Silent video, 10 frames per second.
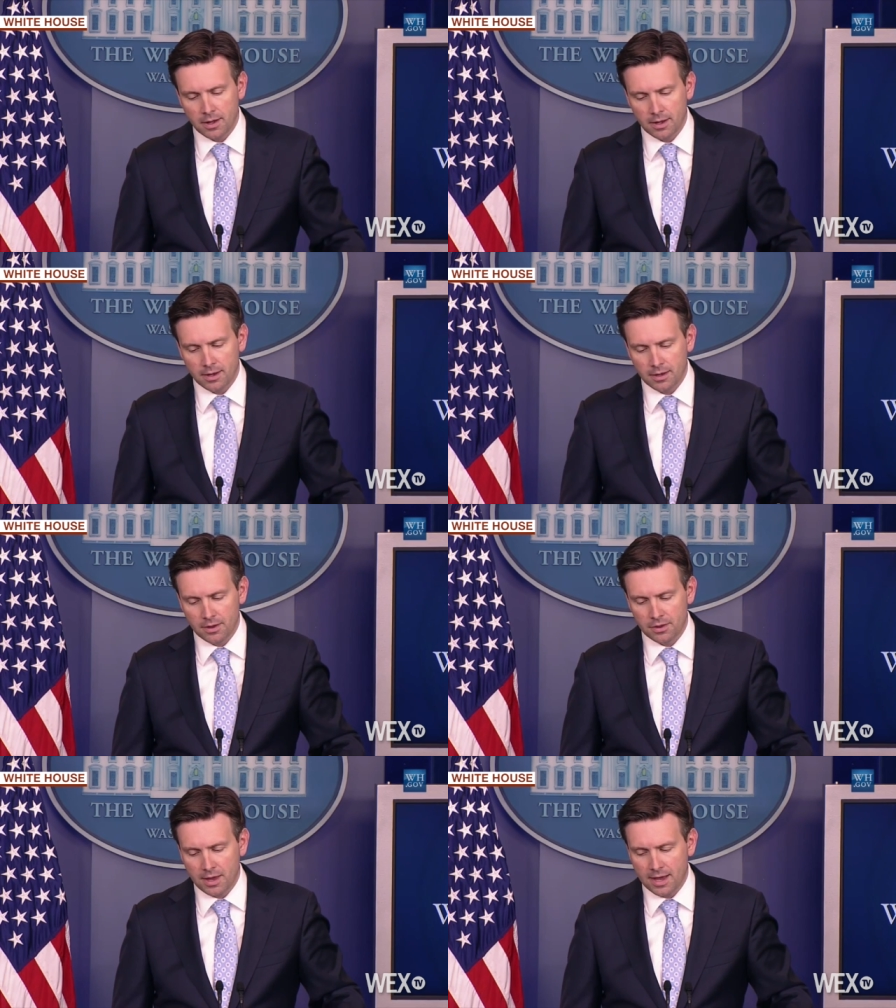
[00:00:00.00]
uh,
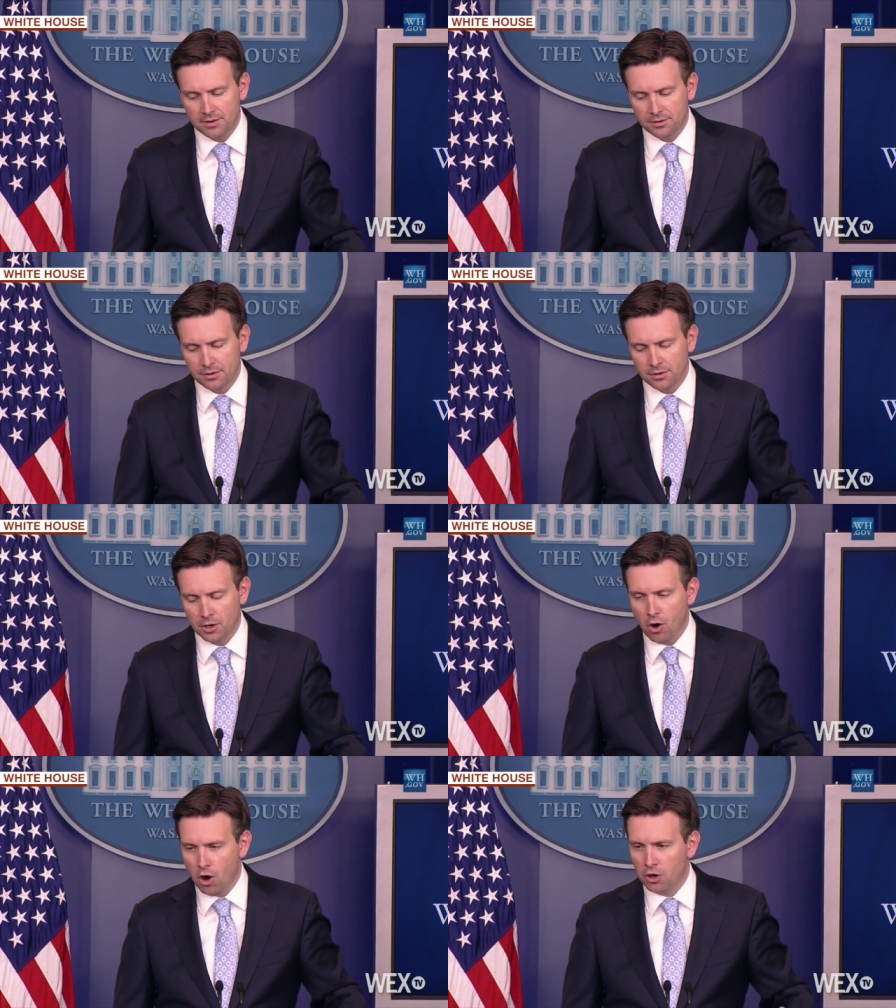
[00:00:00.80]
that
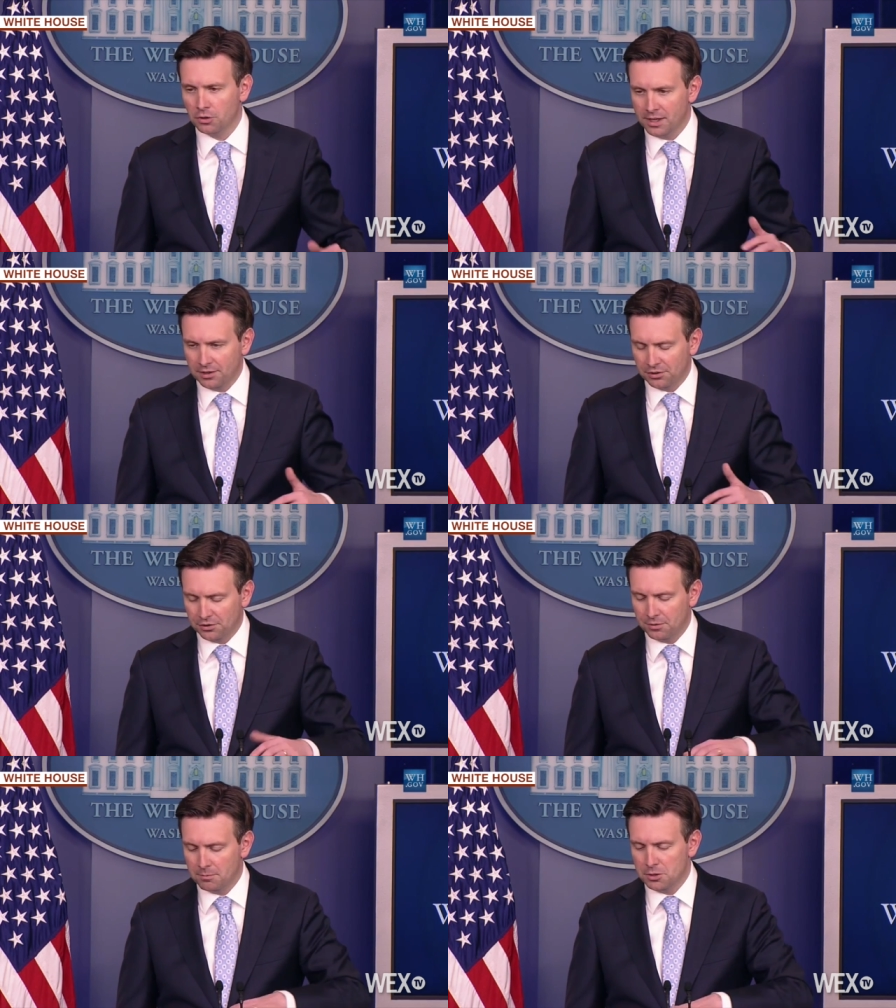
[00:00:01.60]
there are links